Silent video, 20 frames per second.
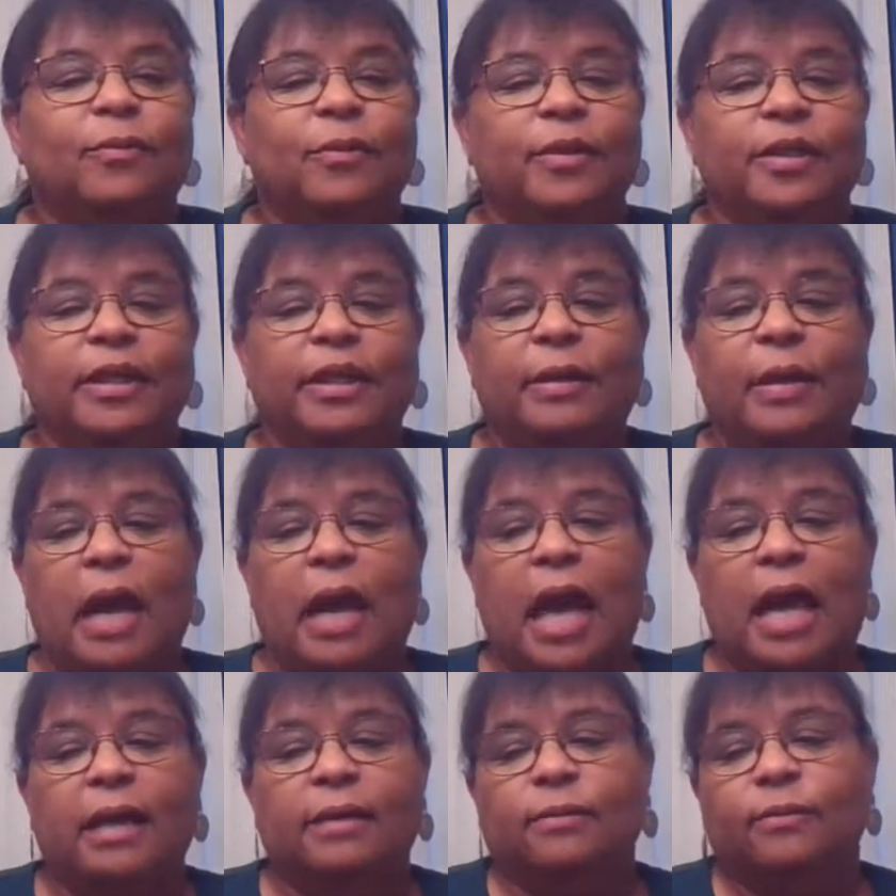
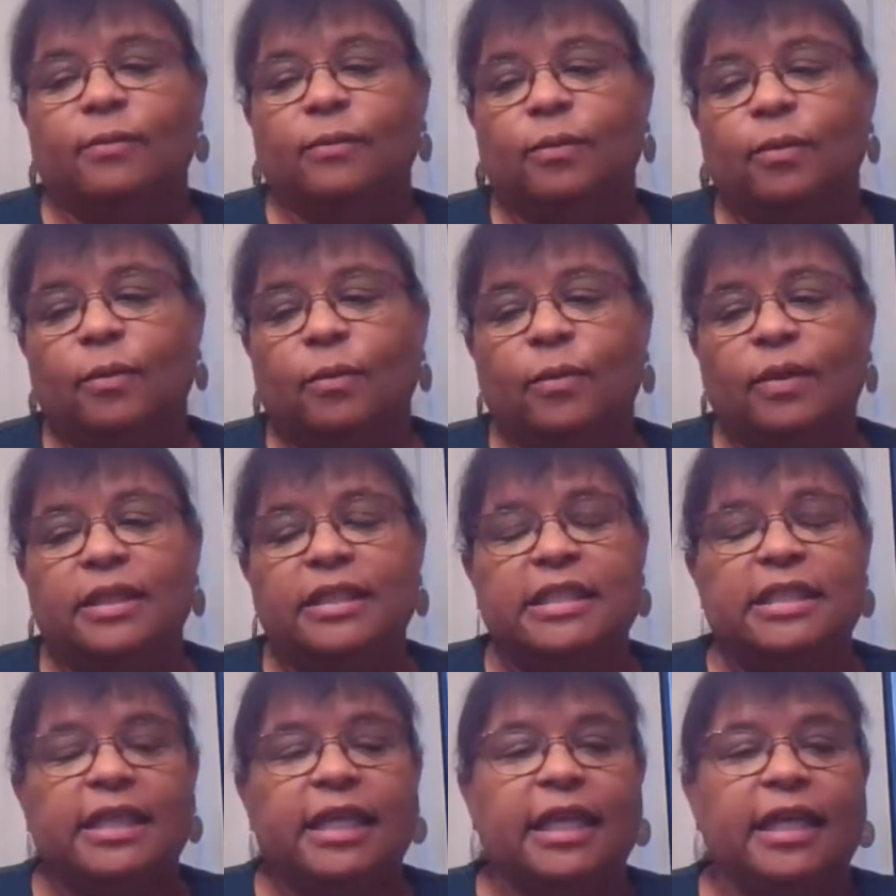We will
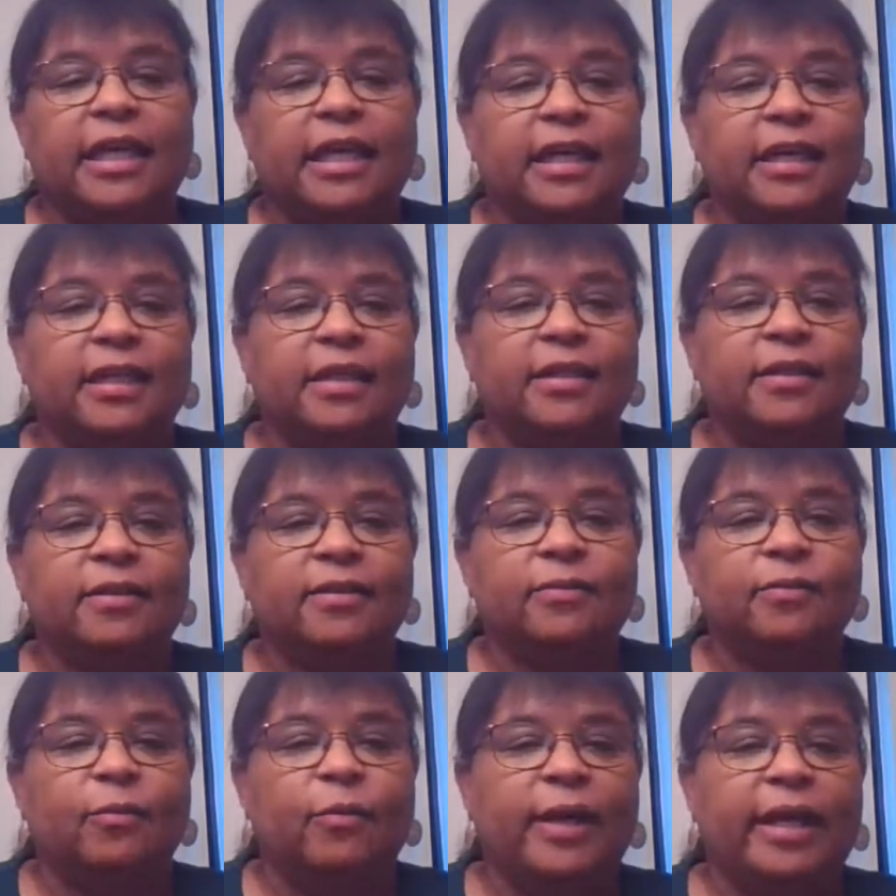once again
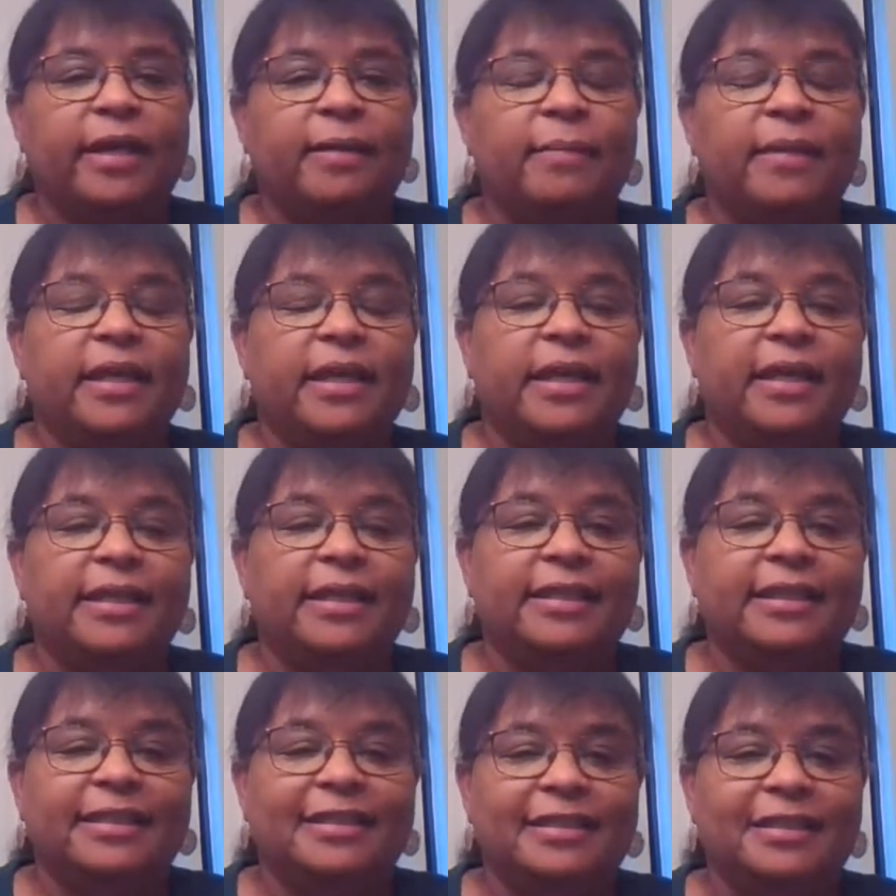wait a
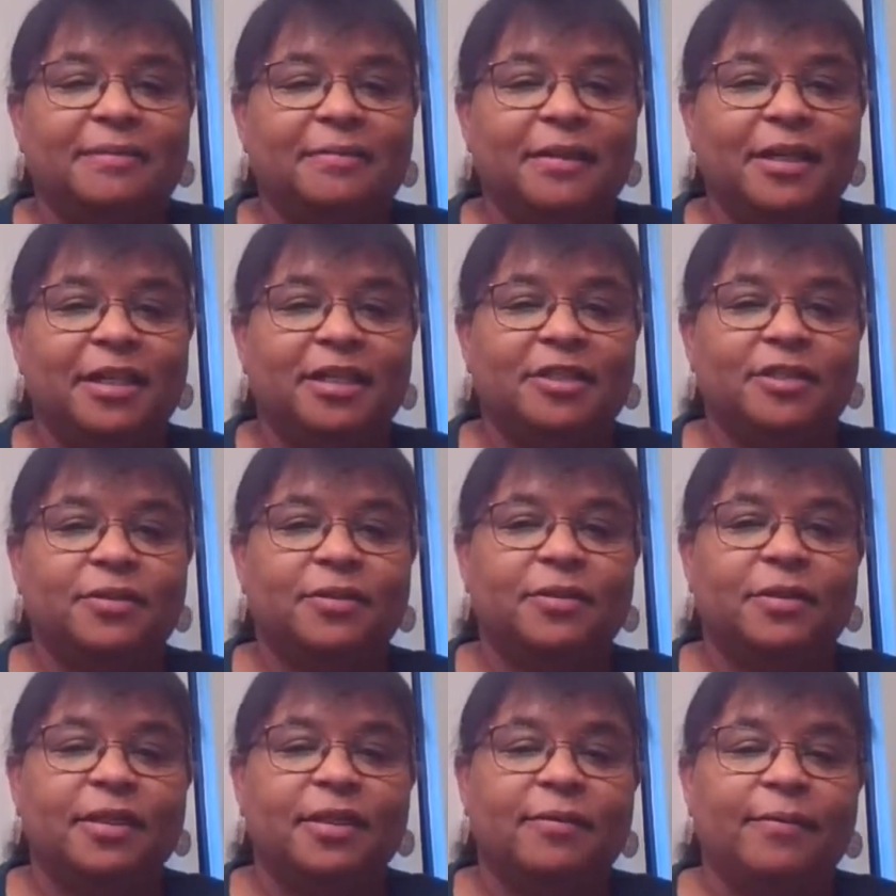minute to make
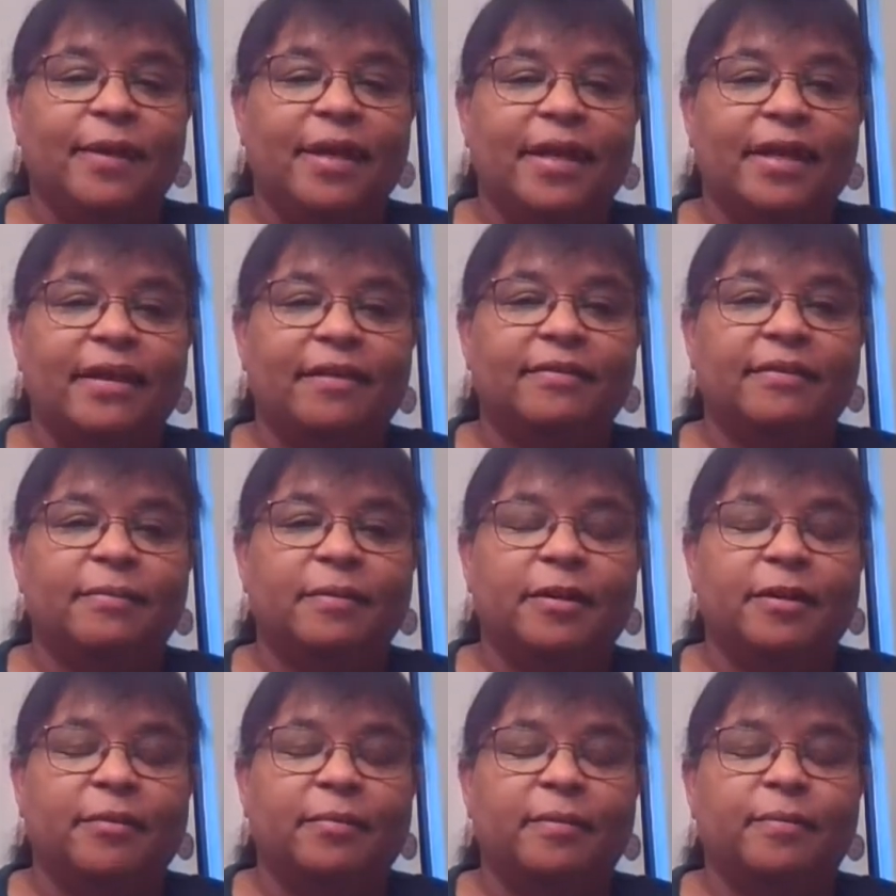sure that we have
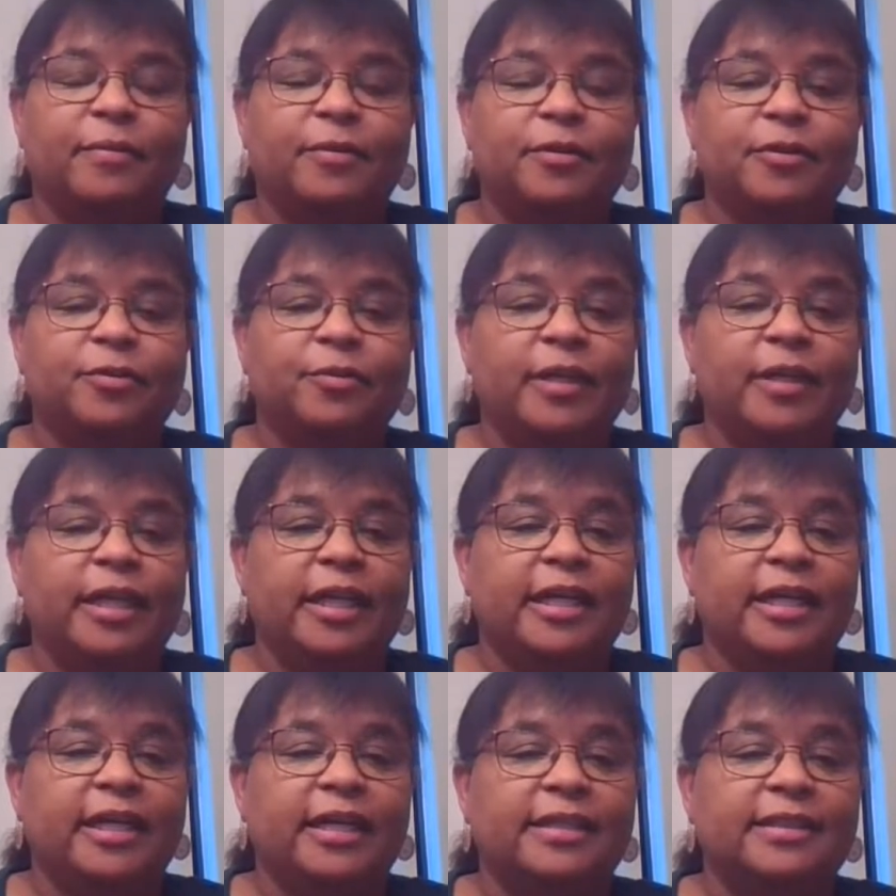some other people
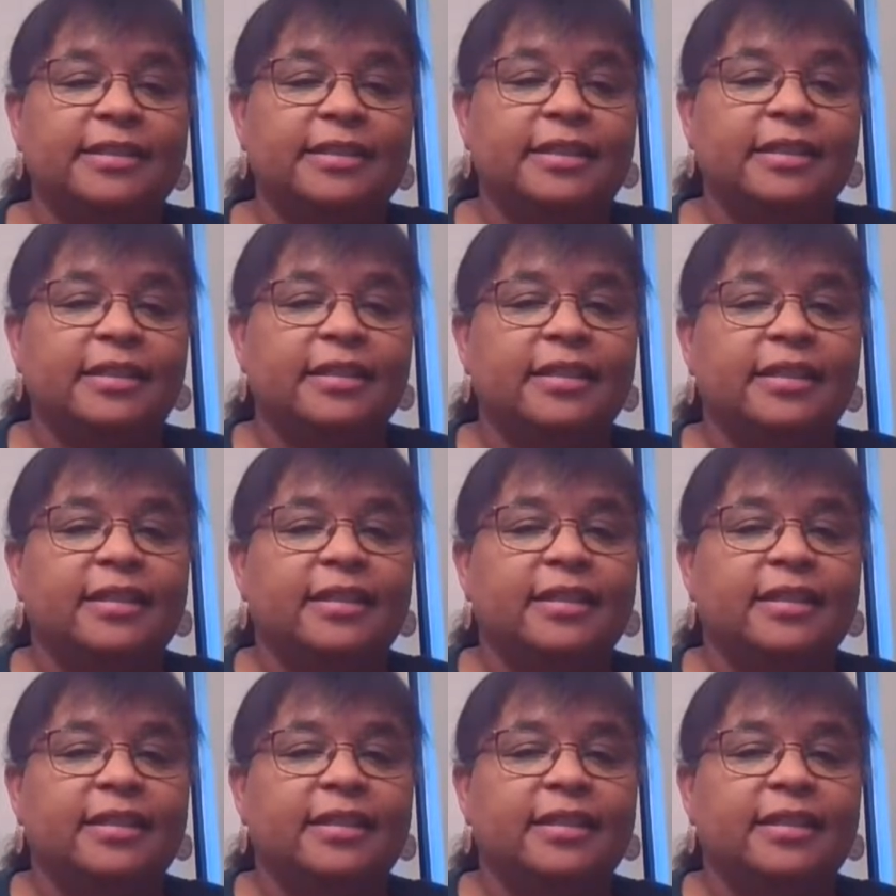joining us.